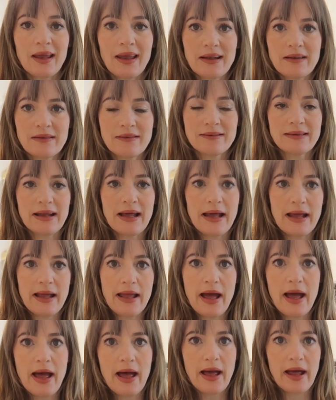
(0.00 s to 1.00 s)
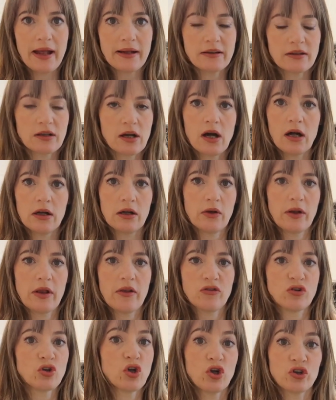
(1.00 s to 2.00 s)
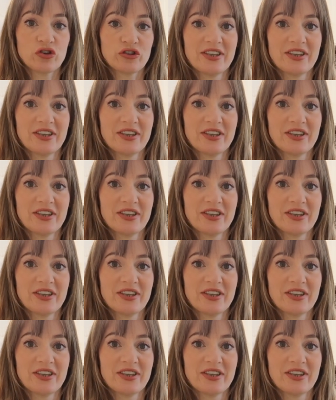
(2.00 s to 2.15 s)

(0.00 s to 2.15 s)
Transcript: again today and Carlo is not